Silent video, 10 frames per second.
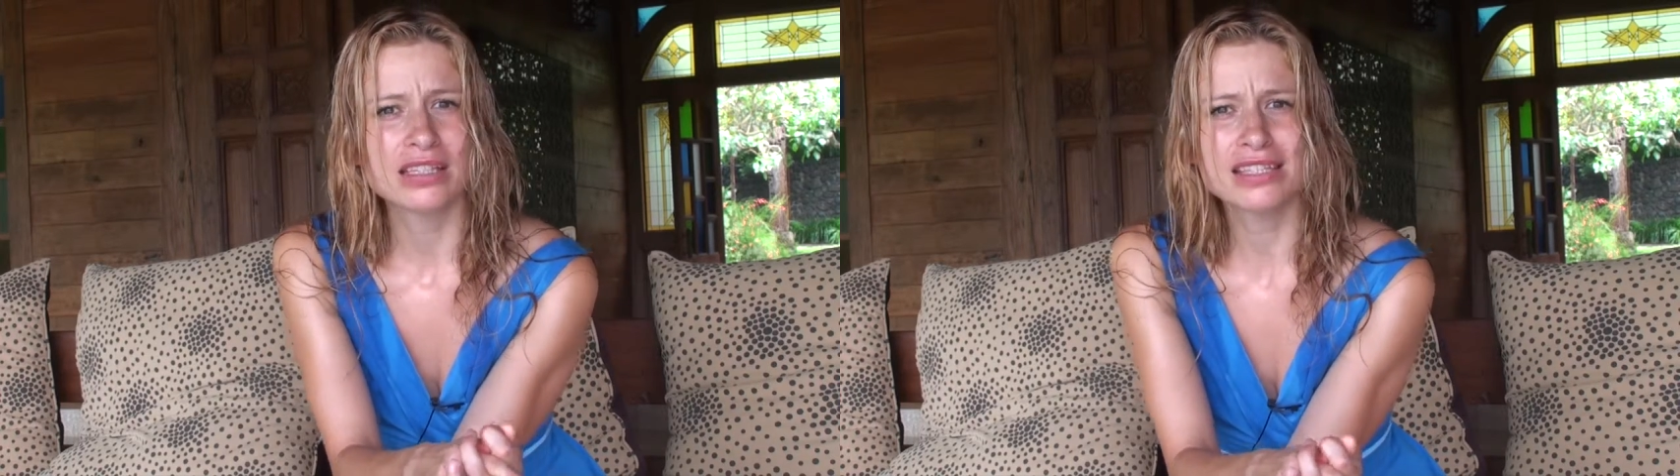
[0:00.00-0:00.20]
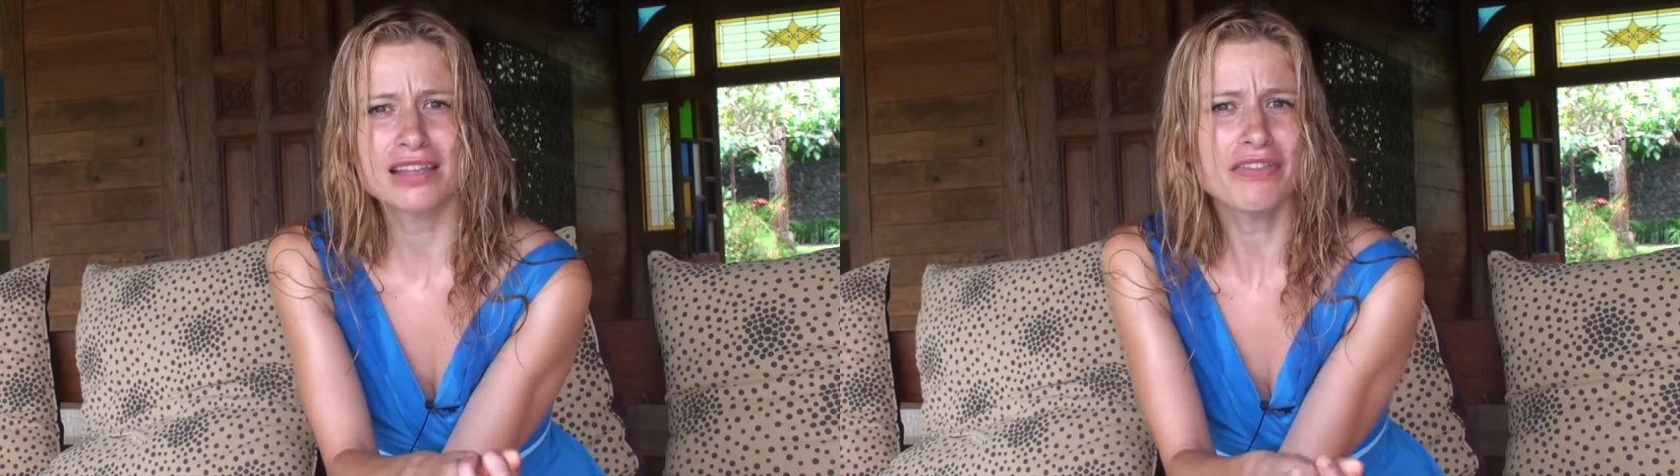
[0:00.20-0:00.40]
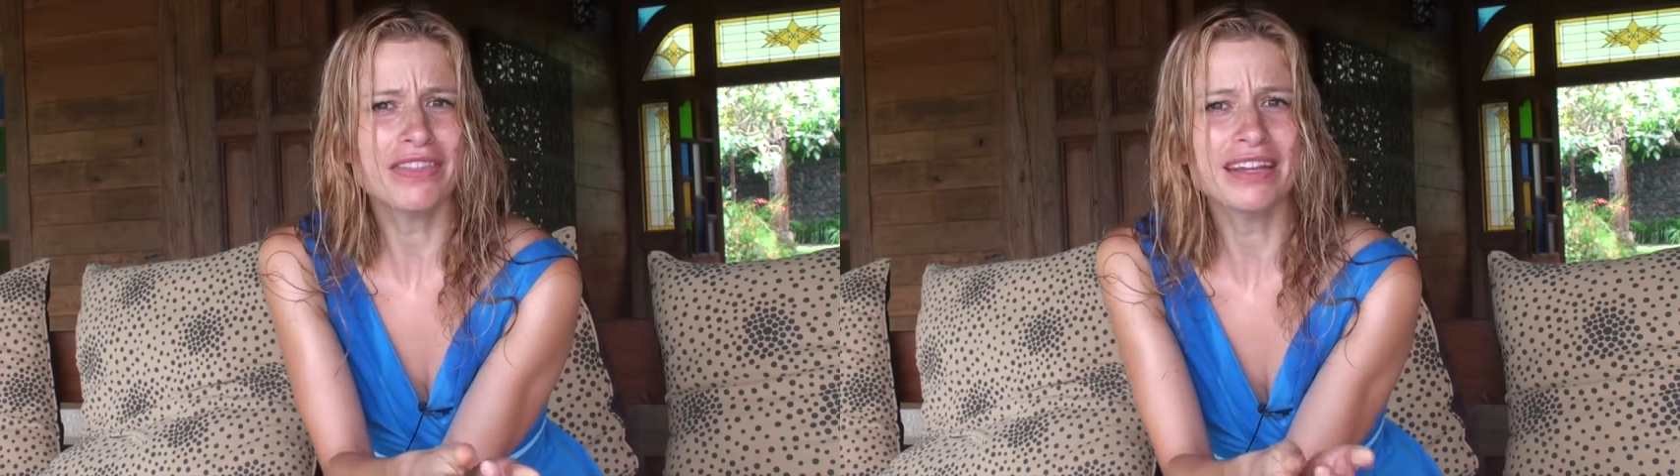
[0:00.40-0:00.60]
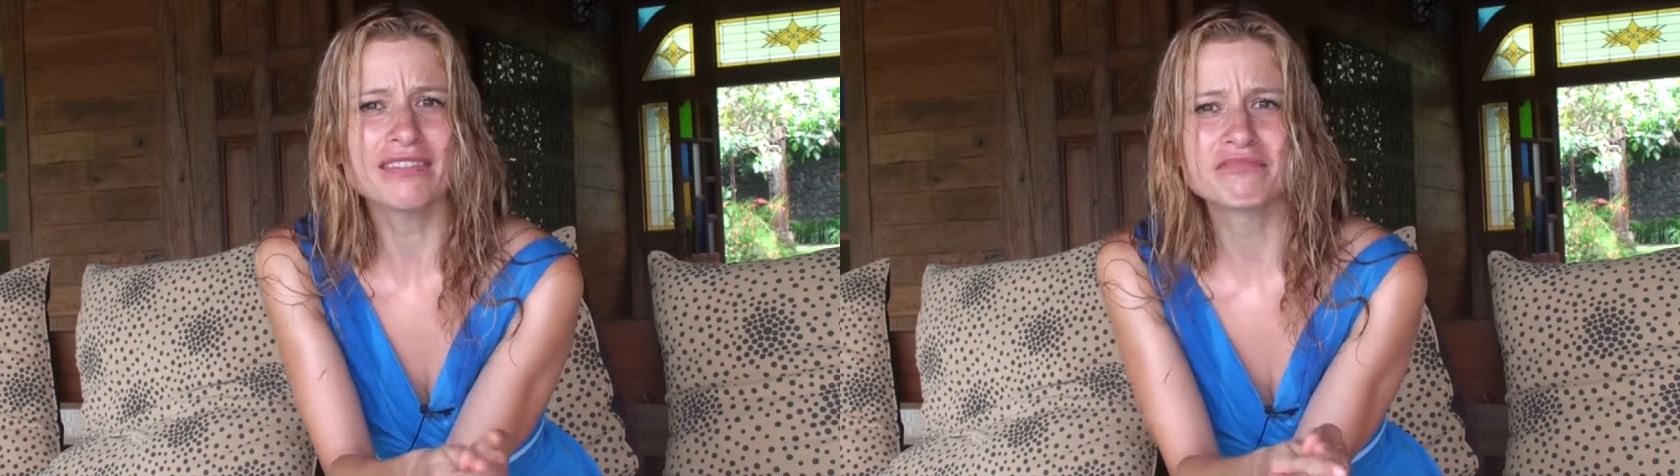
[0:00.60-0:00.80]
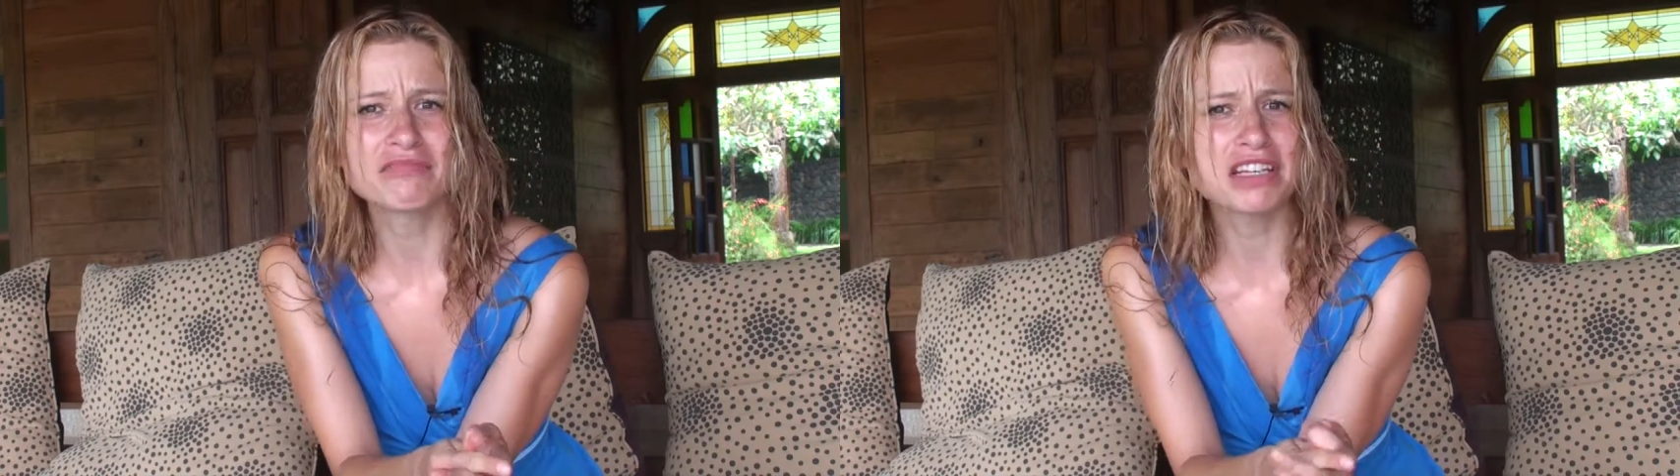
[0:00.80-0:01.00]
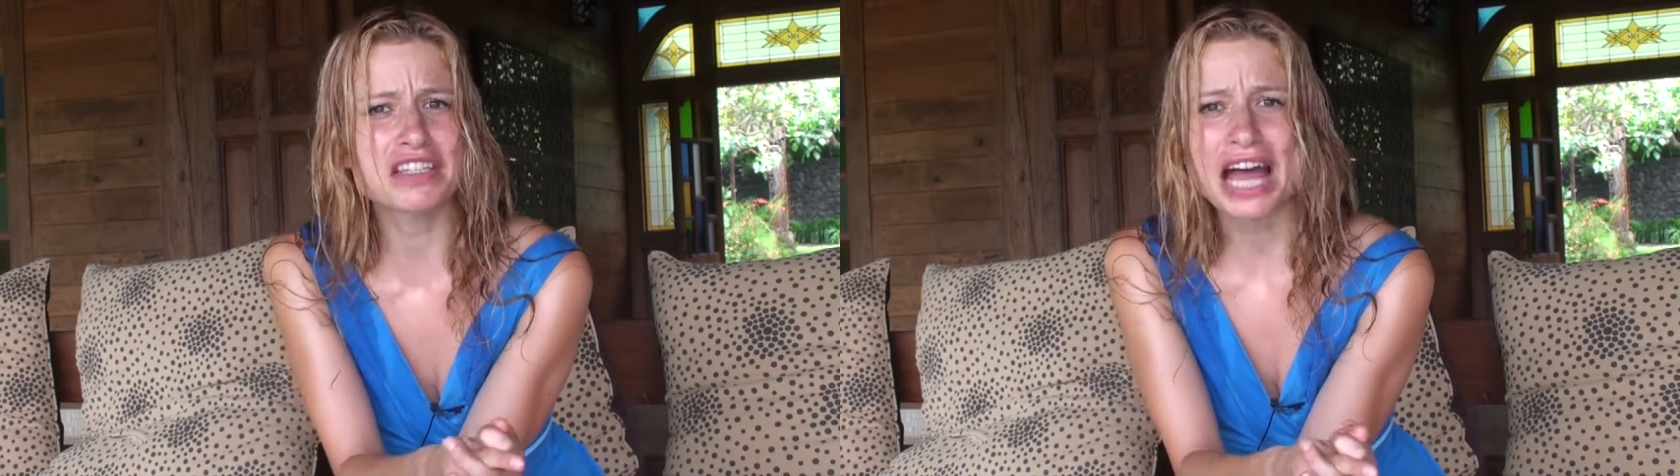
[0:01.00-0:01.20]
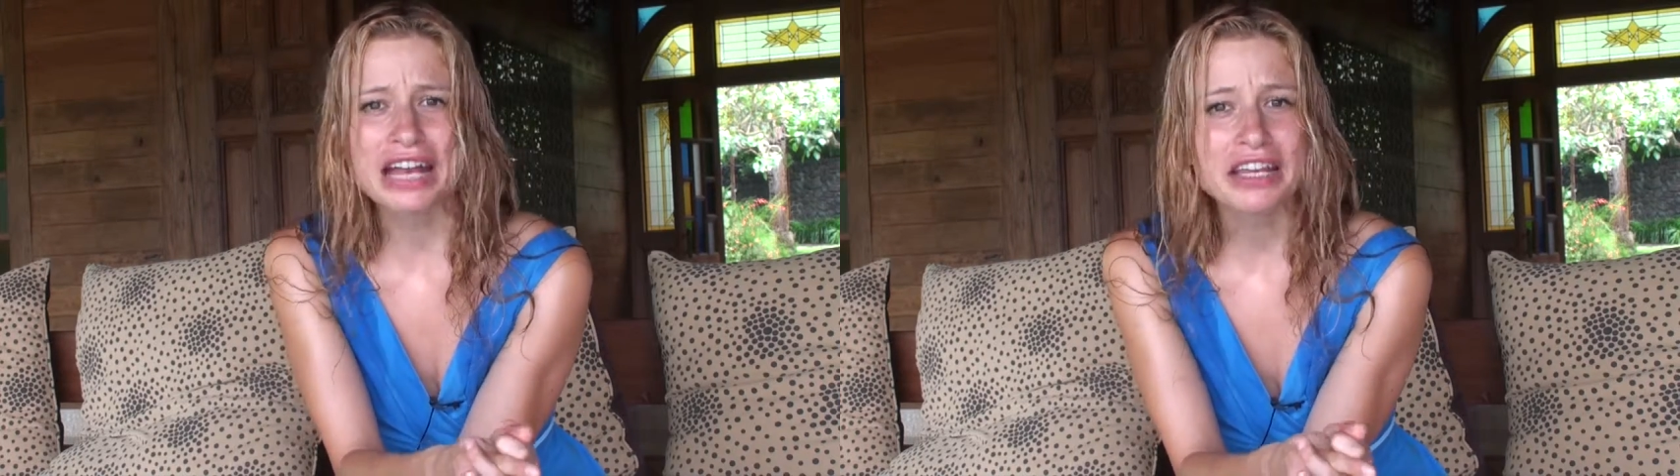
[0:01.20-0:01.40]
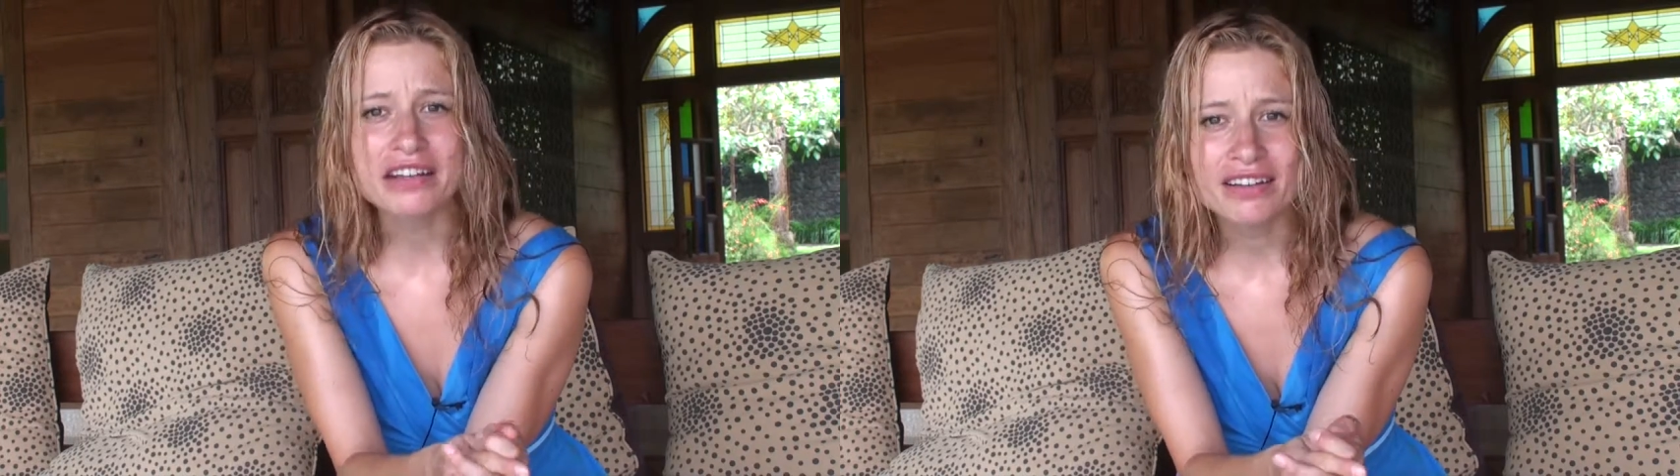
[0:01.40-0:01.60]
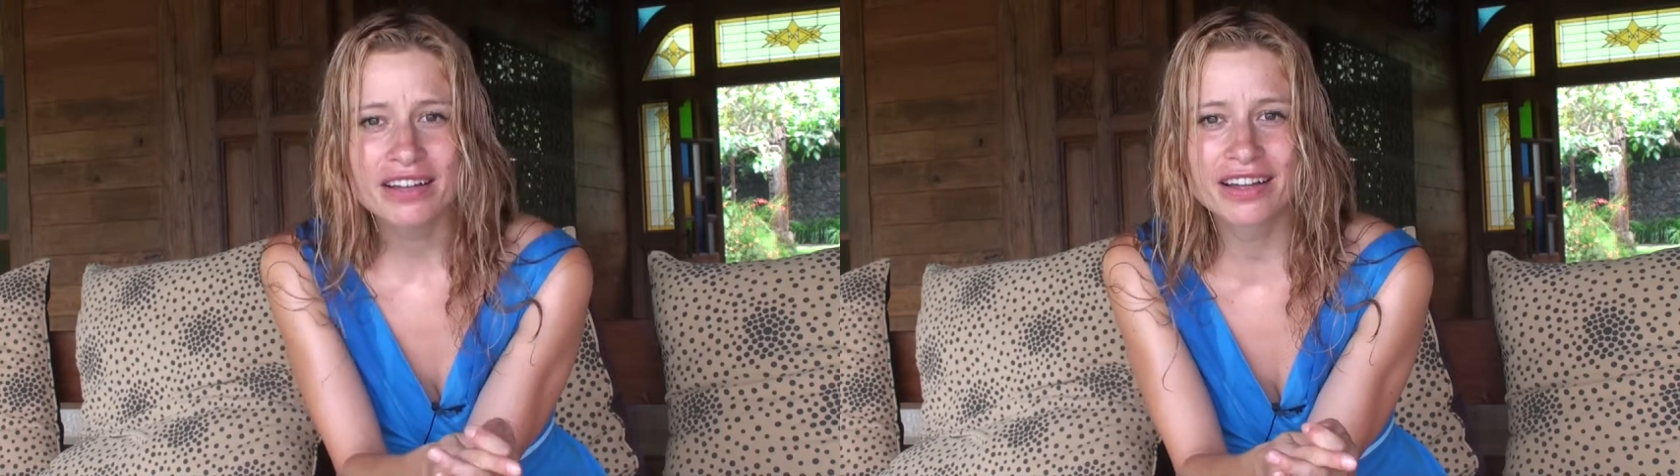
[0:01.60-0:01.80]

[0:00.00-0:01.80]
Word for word: something exciting